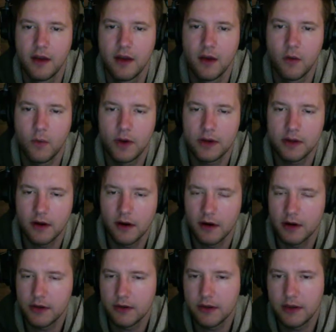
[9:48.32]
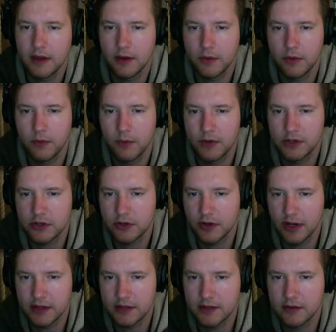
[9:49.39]
what card you can get with which
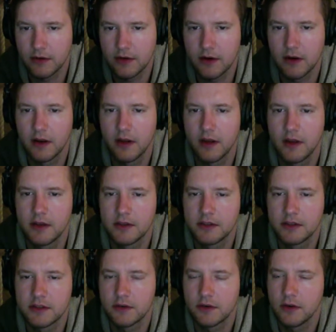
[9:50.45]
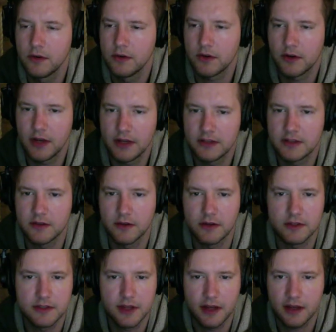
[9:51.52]
credit score. Screw the credit score.
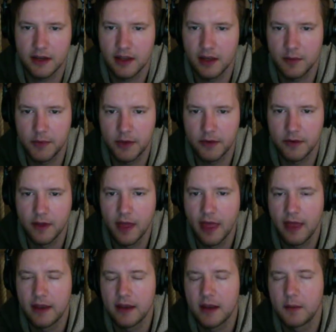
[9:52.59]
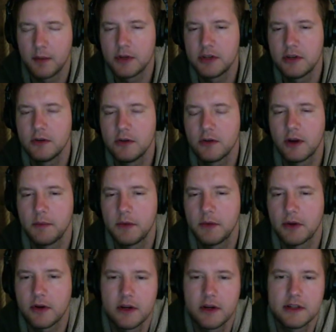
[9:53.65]
It's not going to help you. Number 2,
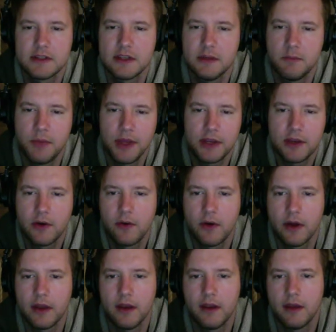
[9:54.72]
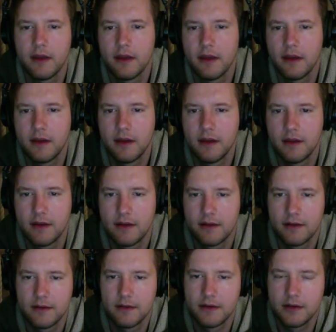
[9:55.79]
cryptocurrency, Bitcoin.
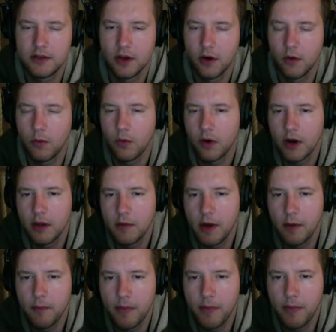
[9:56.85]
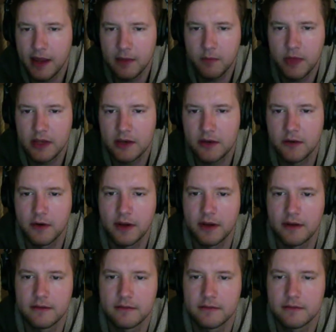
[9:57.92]
Don't worry about buying
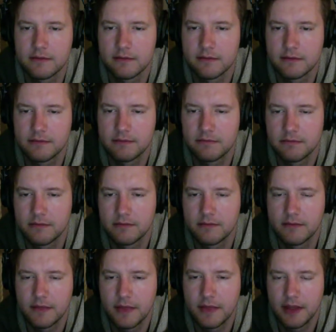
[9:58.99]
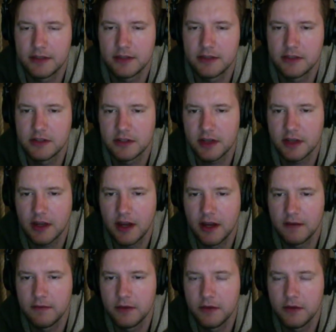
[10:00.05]
Bitcoin. It's just a
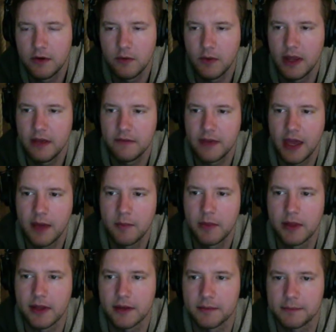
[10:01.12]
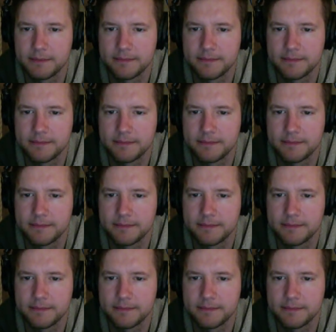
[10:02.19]
convoluted way of gambling.